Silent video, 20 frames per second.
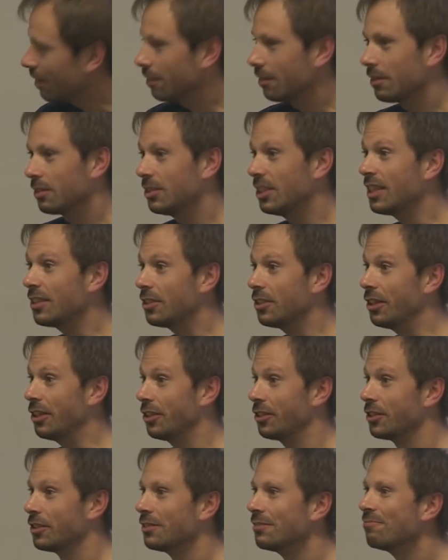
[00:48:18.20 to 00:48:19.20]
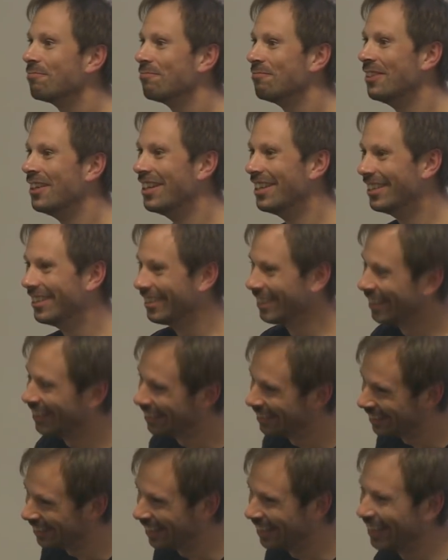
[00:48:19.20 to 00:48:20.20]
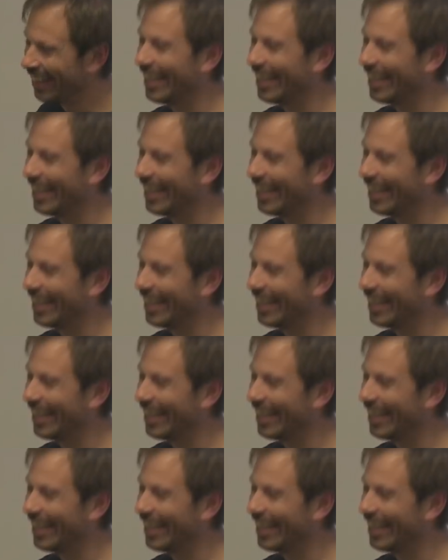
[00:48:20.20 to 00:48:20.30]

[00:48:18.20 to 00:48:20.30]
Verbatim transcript: Six years. Six years.